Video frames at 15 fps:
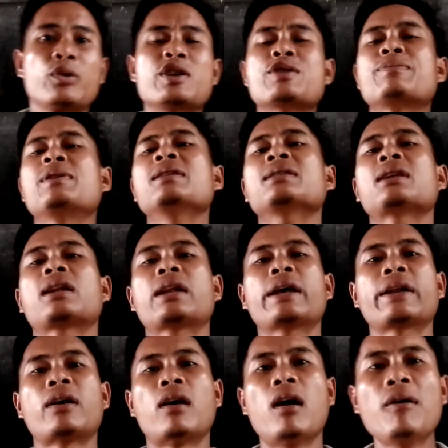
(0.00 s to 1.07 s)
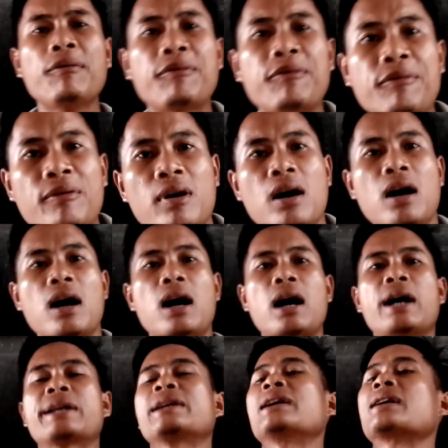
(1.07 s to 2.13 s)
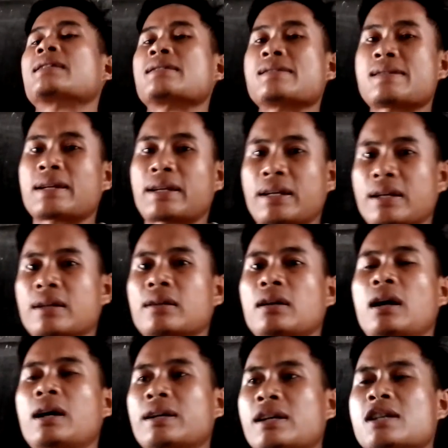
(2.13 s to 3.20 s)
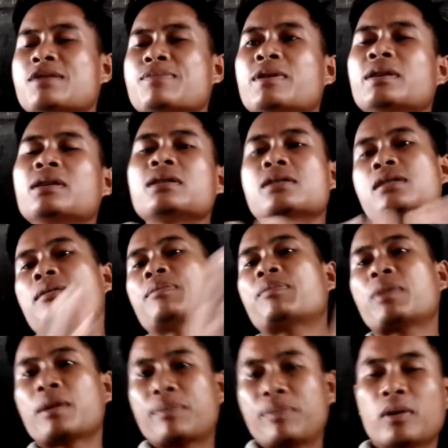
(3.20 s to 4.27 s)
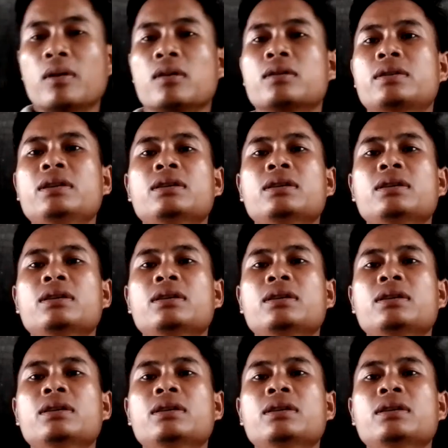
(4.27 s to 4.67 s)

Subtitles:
which means the land of Aryans. Again, Aryans means there's a people.